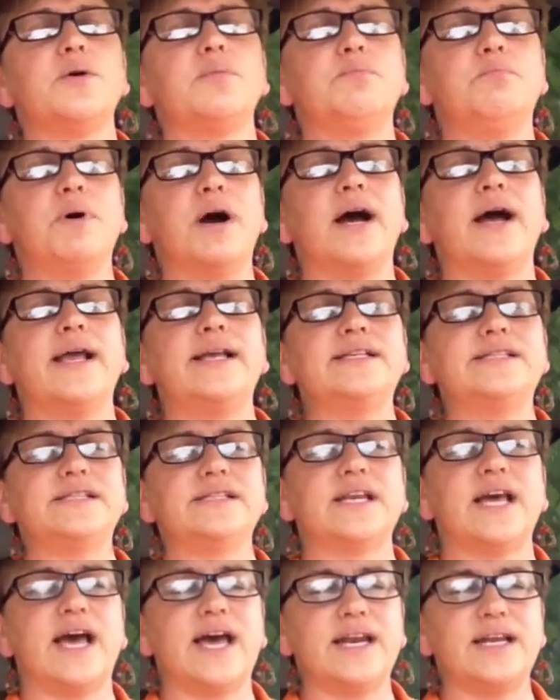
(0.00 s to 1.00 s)
my
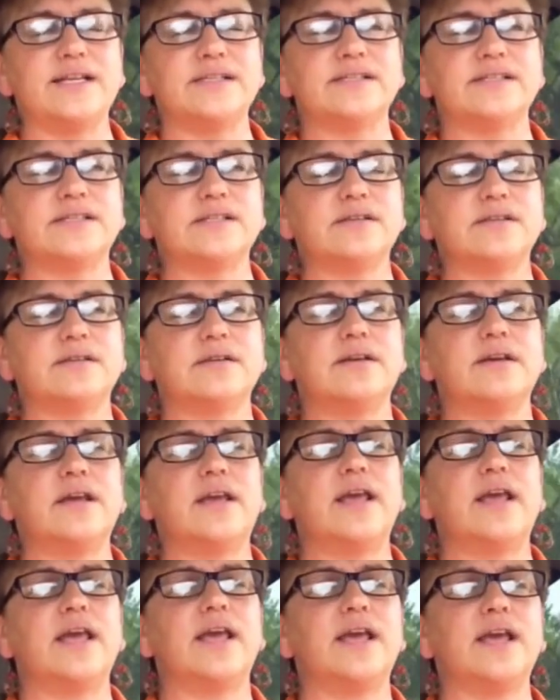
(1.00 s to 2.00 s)
status
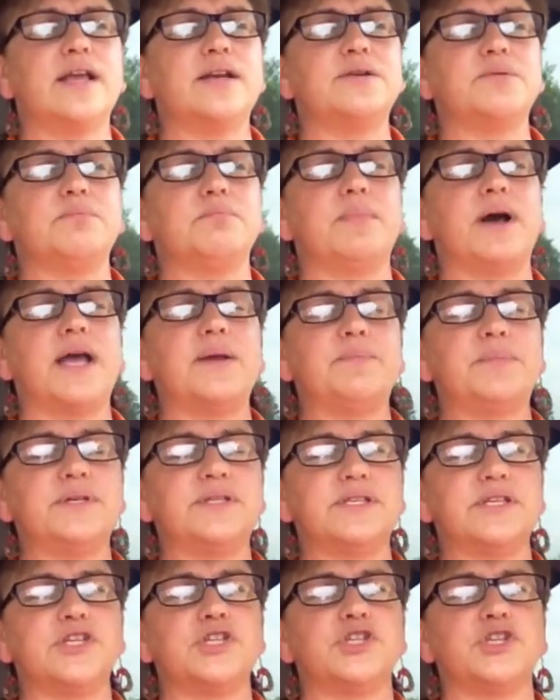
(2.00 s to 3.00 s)
and my
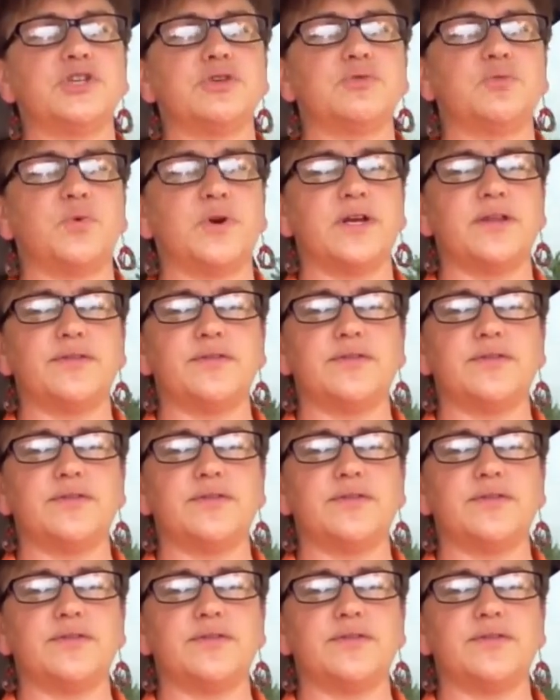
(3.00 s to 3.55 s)
position with